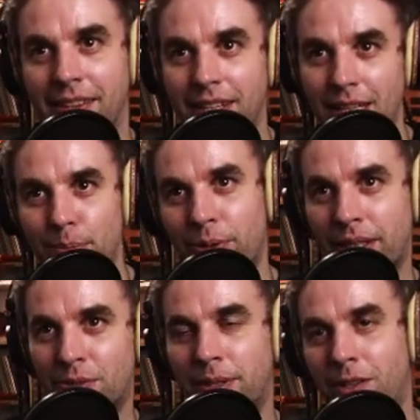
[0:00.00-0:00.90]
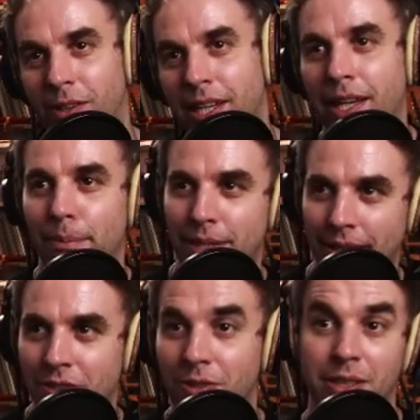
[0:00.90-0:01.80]
kind of the key points when you're looking at
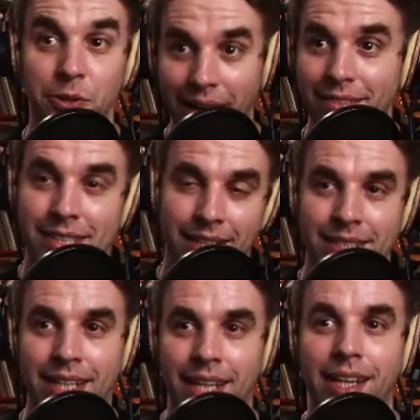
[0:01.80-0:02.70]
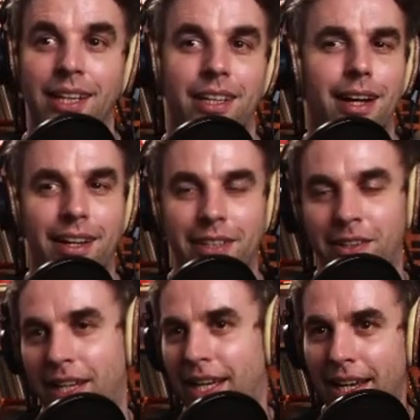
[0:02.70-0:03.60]
potential and you have Sente.
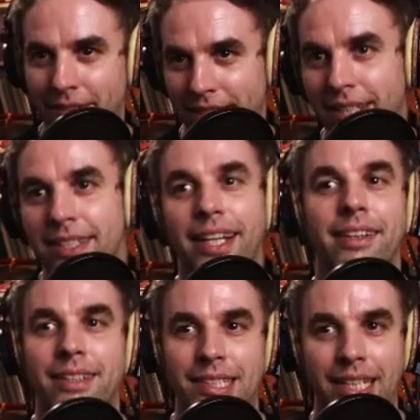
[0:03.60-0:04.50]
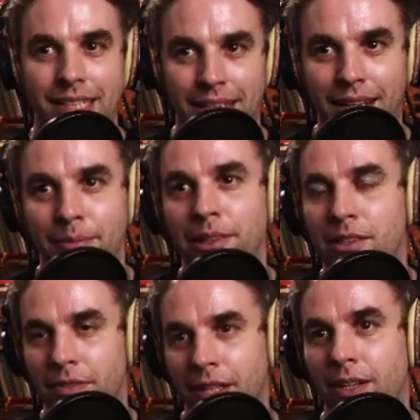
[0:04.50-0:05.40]
You're like, I have Sente, let's take time,
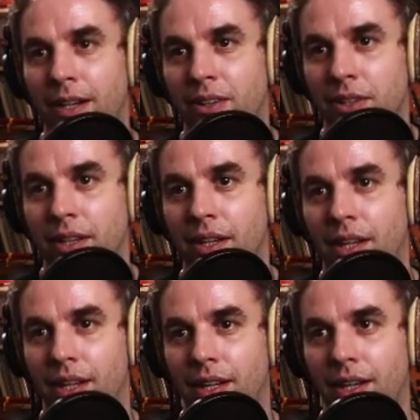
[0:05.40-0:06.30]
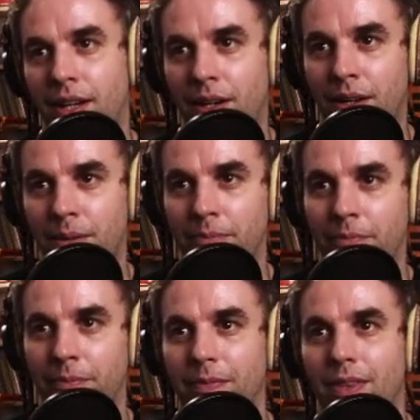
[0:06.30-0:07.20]
let's figure out
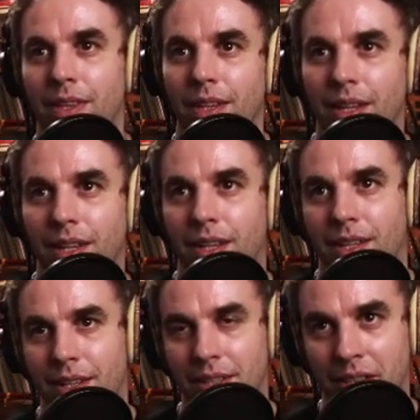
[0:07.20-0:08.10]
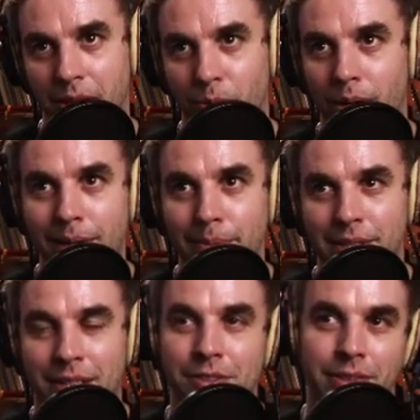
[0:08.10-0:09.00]
um, where my
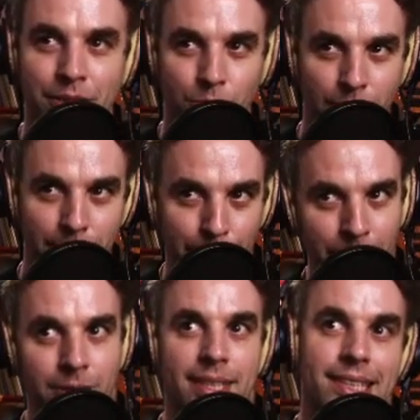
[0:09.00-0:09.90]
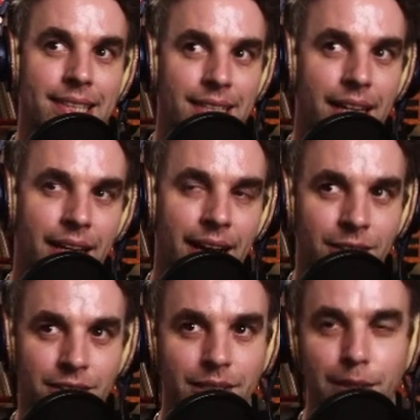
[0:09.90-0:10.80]
potential is, where my opponent's is, and
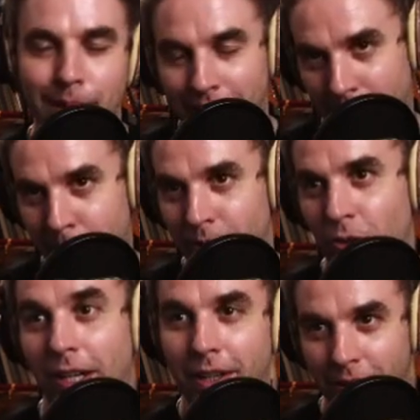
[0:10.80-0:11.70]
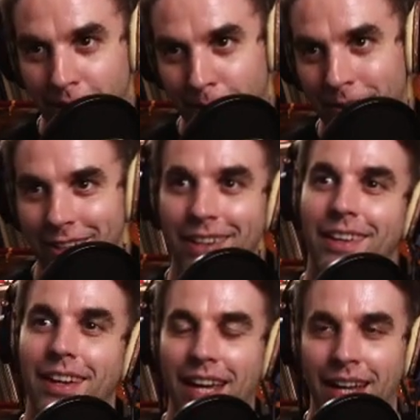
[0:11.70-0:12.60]
how to limit them or kill them
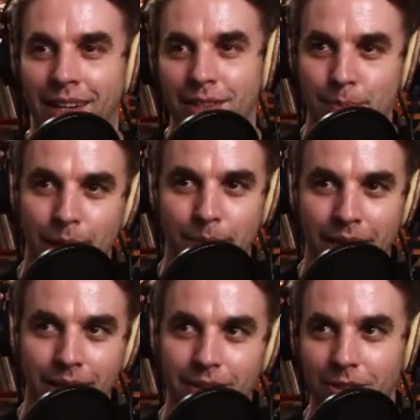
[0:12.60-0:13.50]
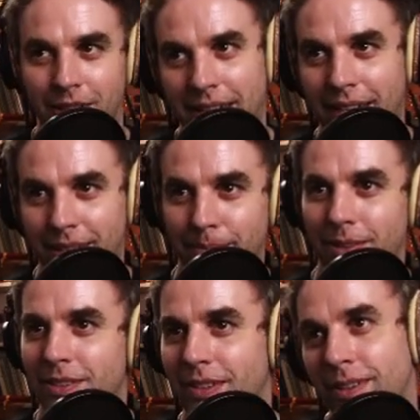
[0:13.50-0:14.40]
and expand mine or attack
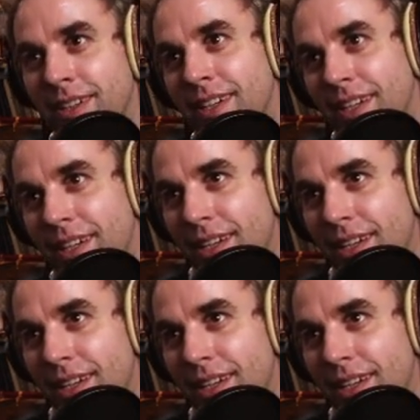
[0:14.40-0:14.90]
them. So